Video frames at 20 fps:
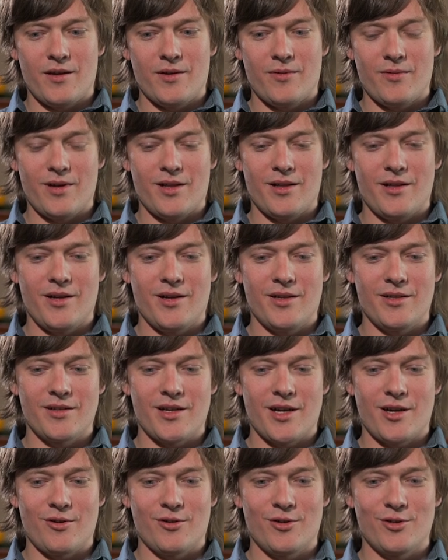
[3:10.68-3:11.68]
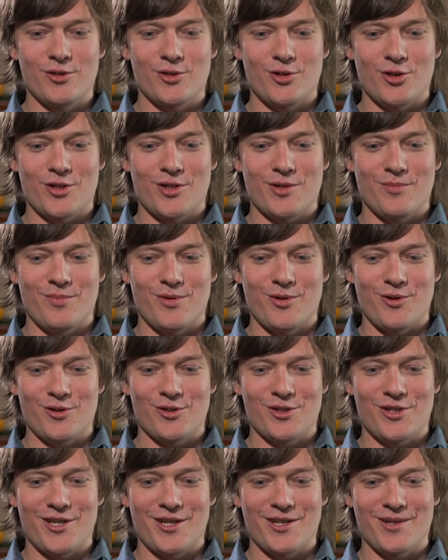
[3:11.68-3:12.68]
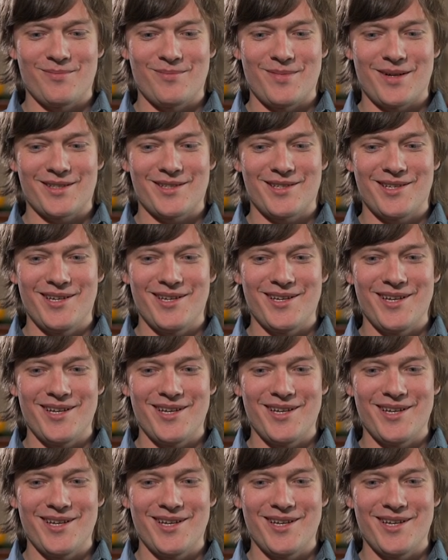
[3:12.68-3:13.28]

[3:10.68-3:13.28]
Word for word: well now not a blockchain but